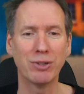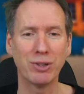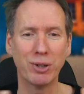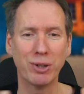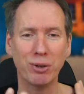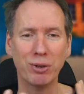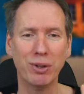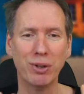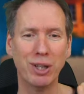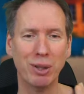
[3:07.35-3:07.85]
So
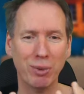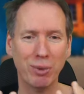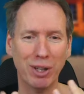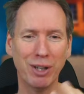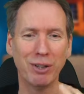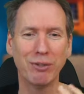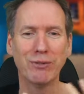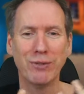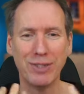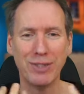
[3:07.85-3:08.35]
not only were
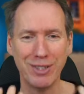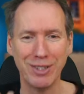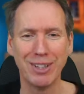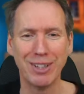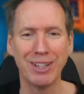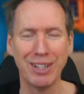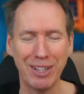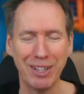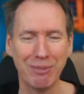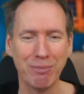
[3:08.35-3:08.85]
they
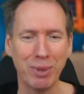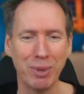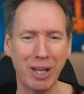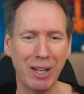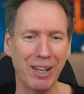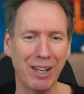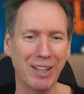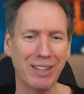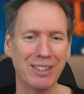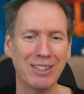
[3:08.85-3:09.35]
physically
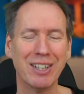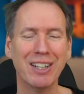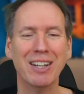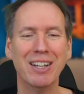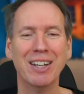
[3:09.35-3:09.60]
impaired,